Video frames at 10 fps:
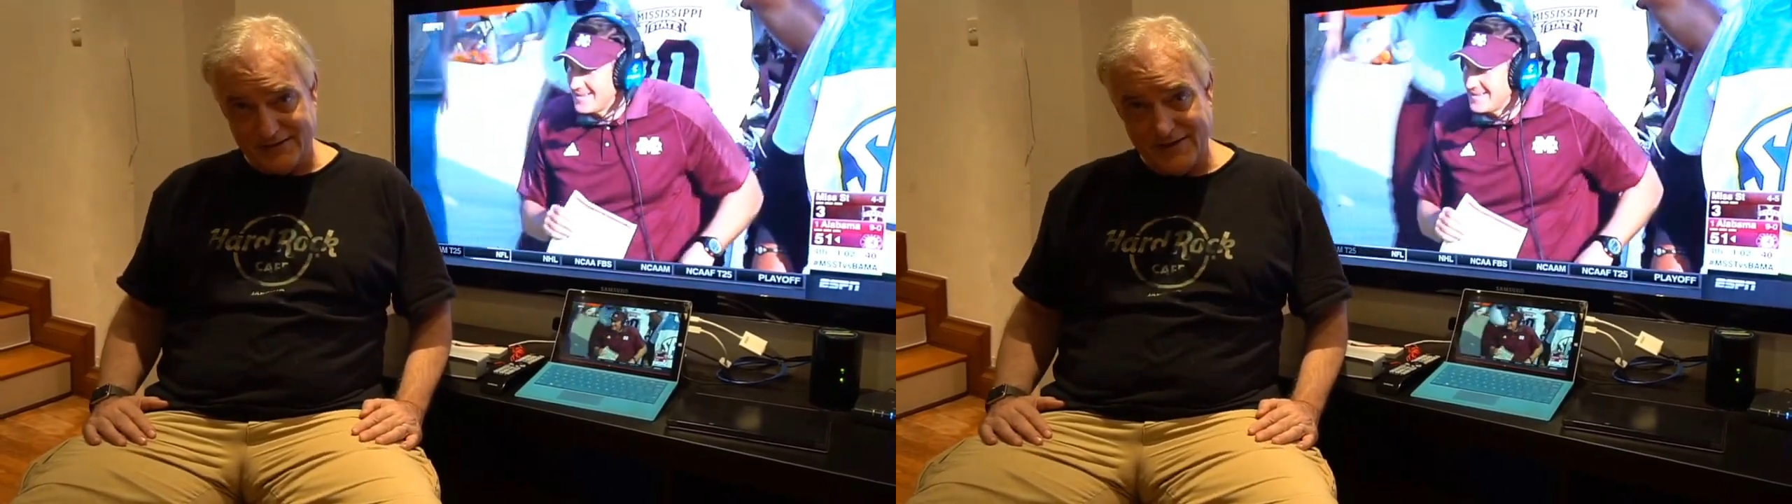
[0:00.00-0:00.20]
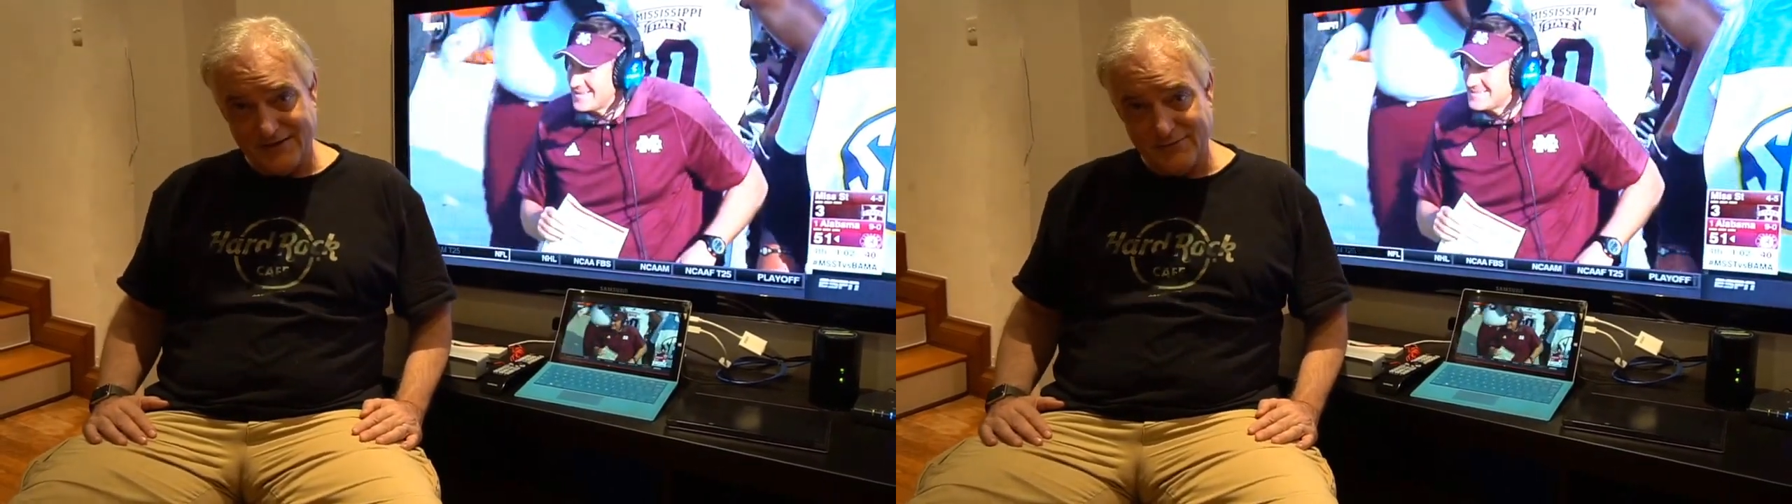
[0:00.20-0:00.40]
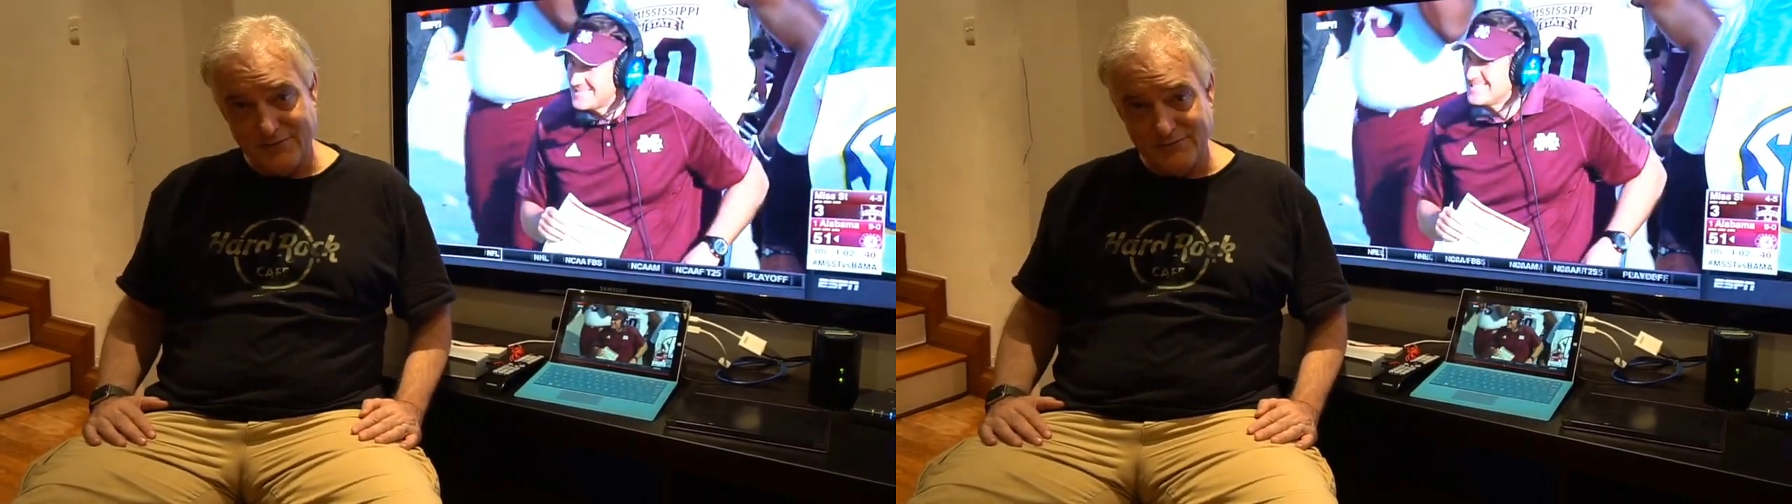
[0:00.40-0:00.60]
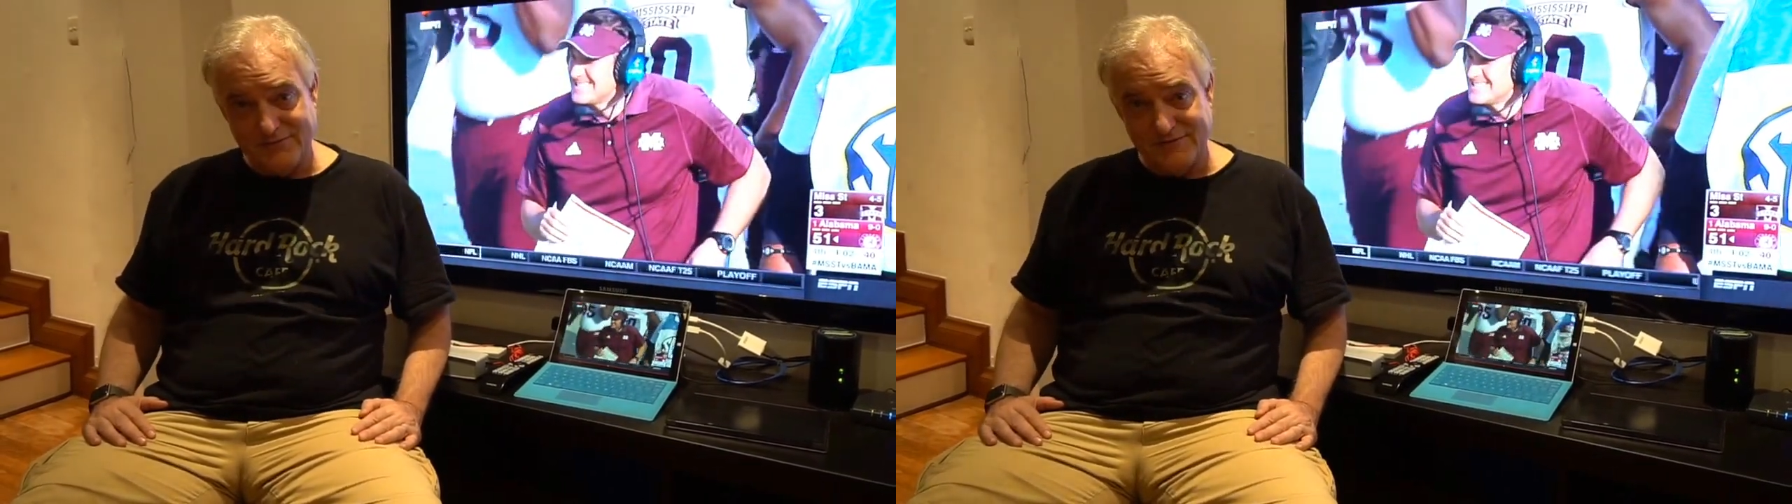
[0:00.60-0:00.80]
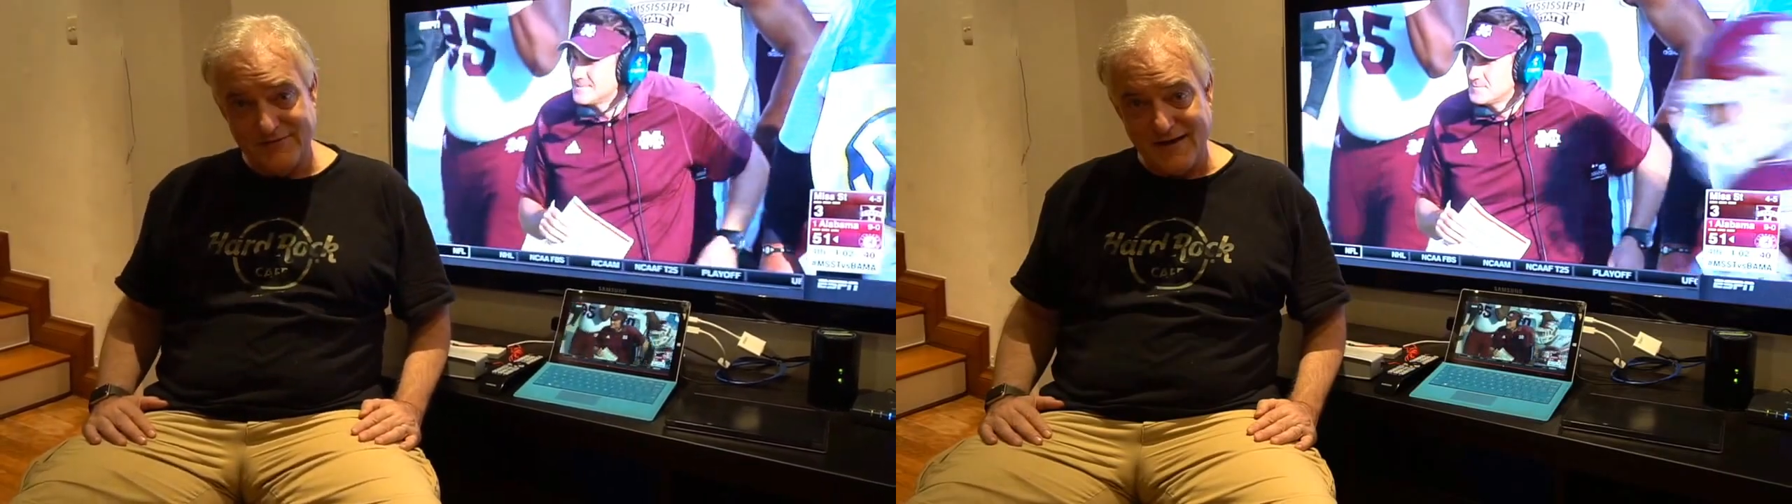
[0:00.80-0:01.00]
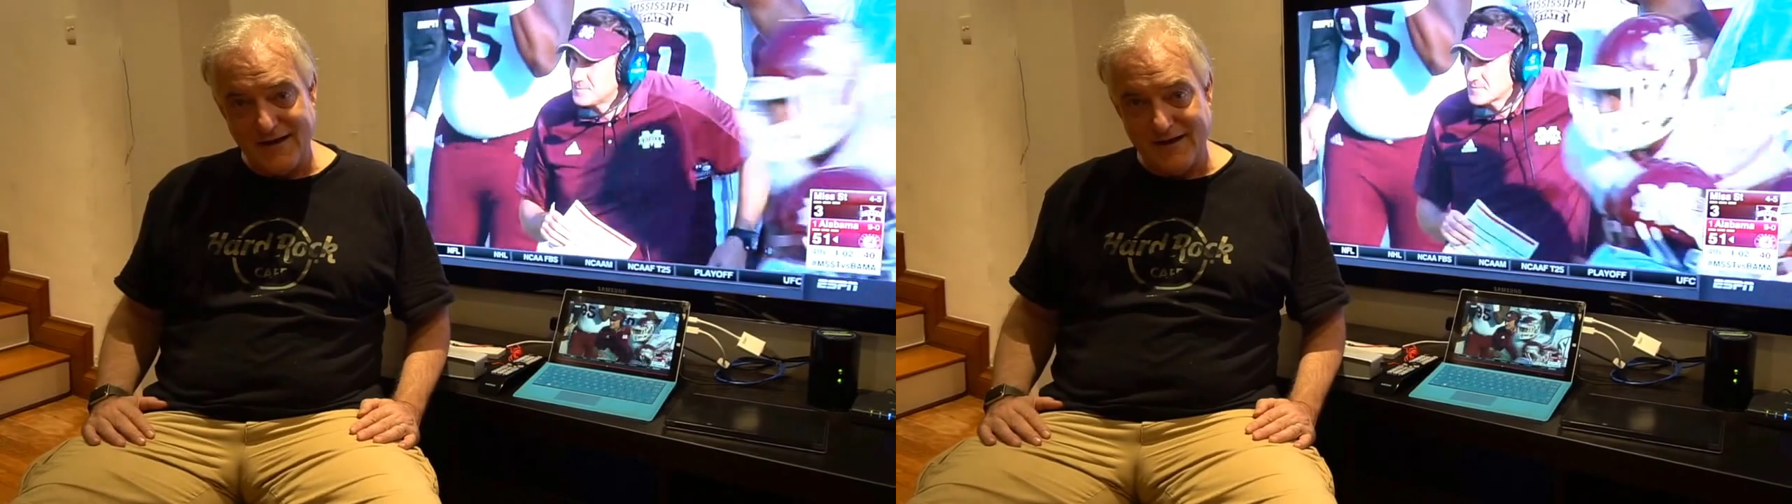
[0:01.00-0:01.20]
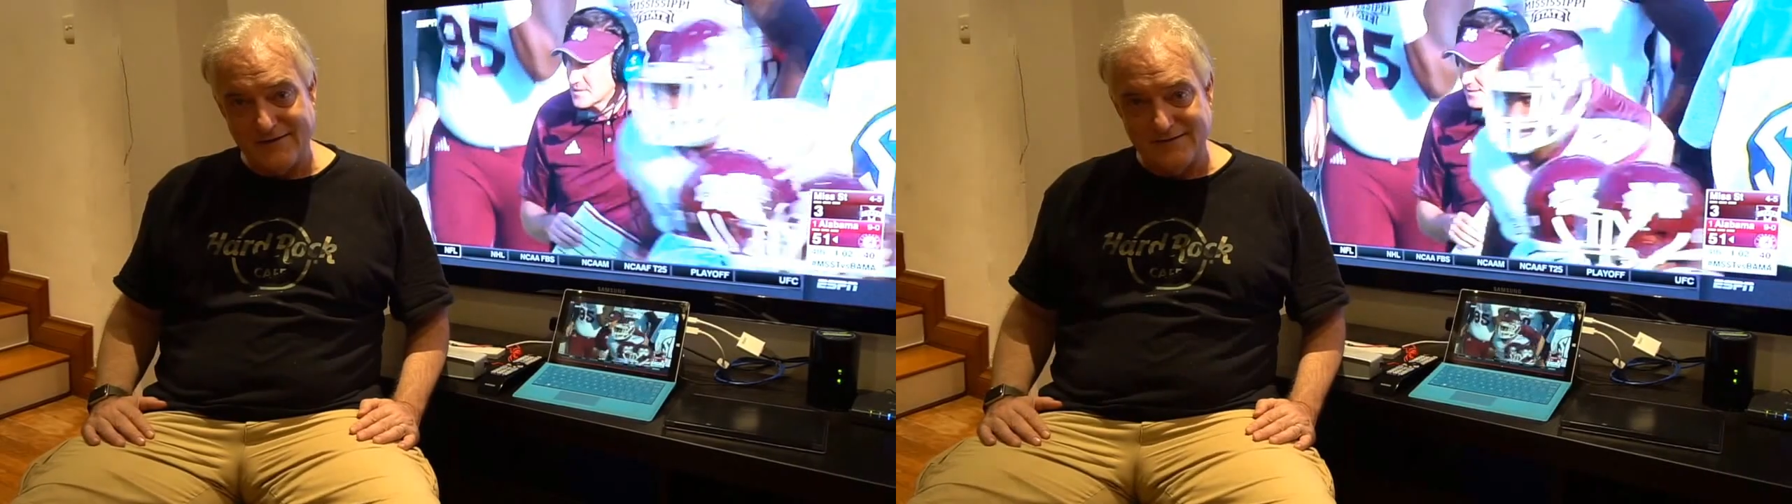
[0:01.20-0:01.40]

that Crimson Tide.